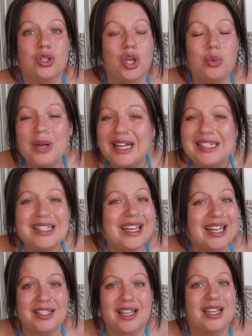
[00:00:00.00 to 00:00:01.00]
Don't any
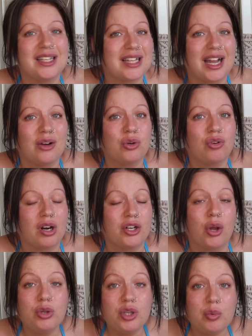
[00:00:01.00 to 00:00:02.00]
dickheads get you down, all right?
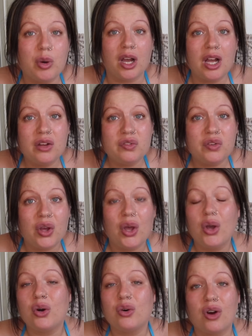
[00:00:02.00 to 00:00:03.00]
Know your worth,
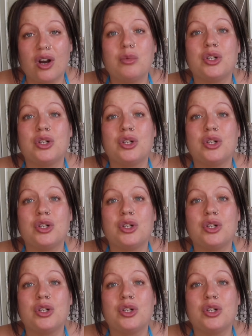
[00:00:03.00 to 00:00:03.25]
all right?